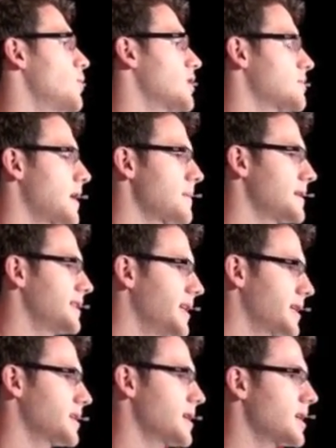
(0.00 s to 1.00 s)
which made me
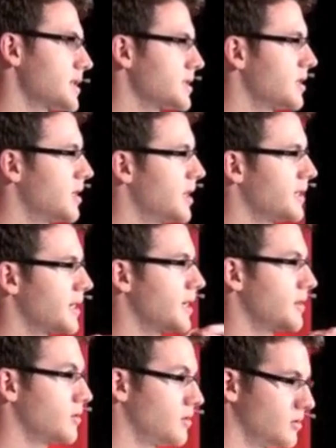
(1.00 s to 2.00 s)
sick and tired
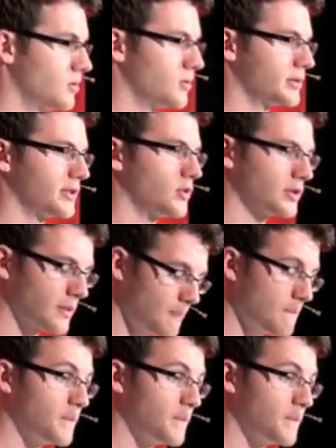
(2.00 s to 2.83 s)
and all sorts.